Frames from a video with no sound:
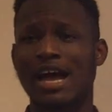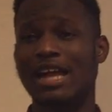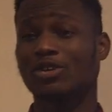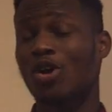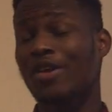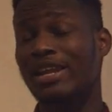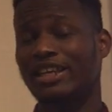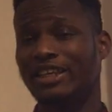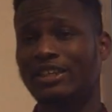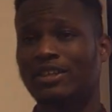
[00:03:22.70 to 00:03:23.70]
And
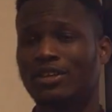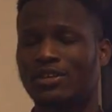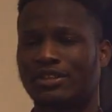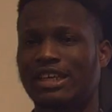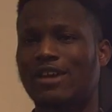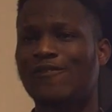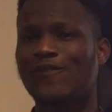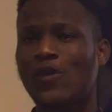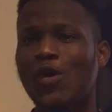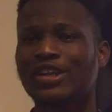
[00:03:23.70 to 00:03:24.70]
currently, there are
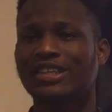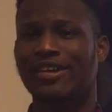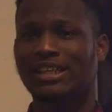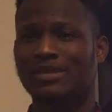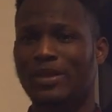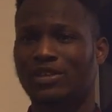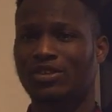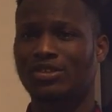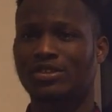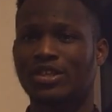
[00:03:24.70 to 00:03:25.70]
4 indirect
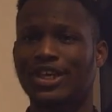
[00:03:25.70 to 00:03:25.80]
methods